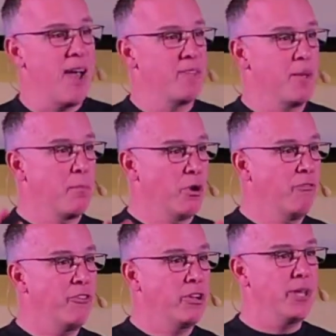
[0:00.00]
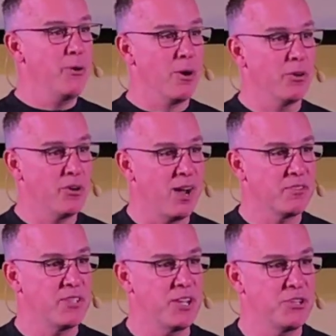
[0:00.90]
having a perfectly normal
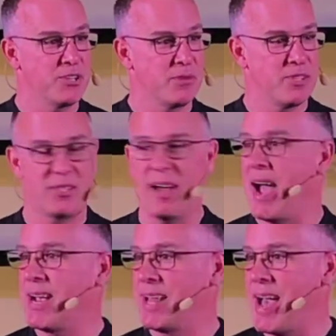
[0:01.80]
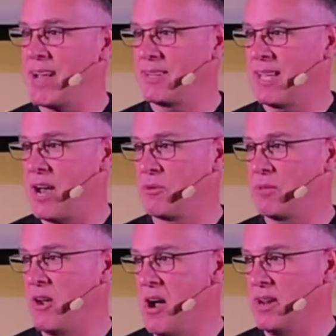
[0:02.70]
conversation with this guy, and I had an encounter
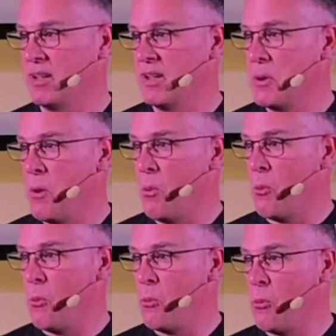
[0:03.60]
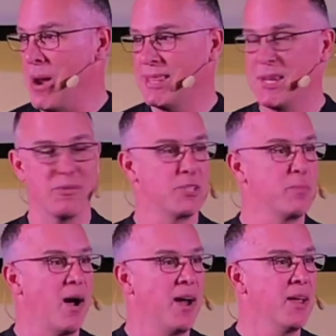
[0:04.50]
with God right there on the
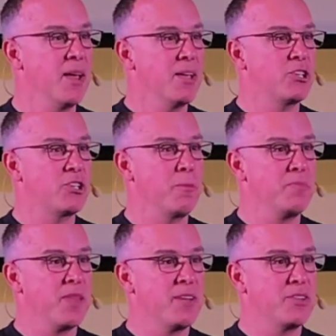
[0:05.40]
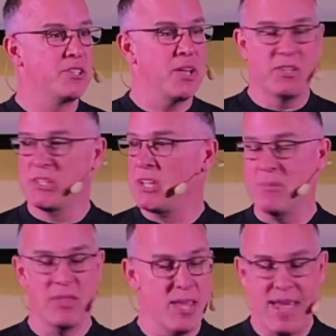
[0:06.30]
spot. So
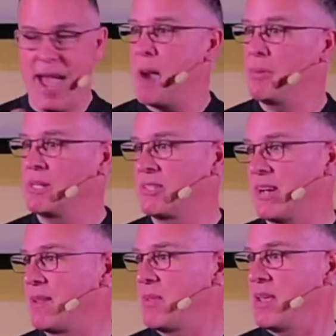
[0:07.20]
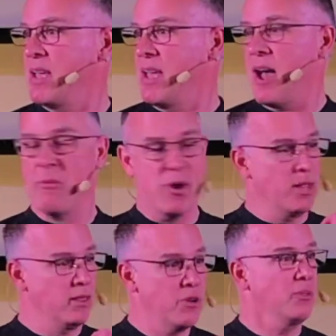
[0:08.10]
something happened inside of me. It
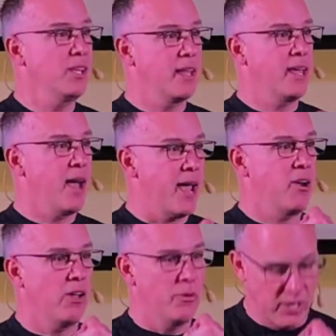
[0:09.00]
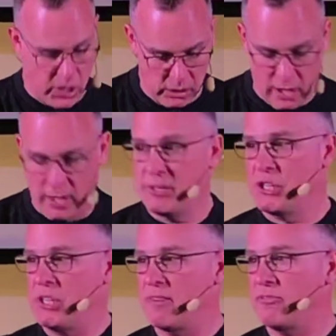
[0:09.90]
went literally, like, I call it, went clunk
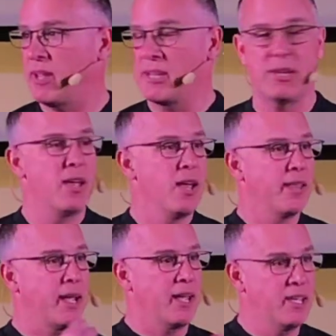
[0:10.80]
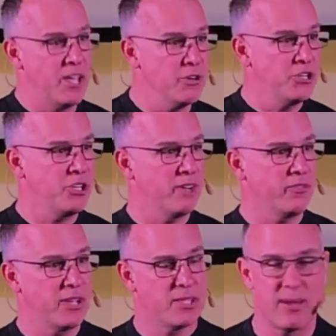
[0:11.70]
shift, like a gear
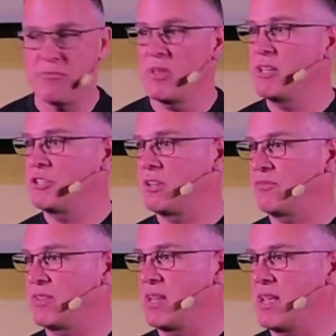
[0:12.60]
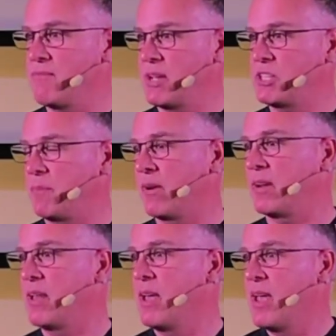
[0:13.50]
shift, like something had shifted in my spirit,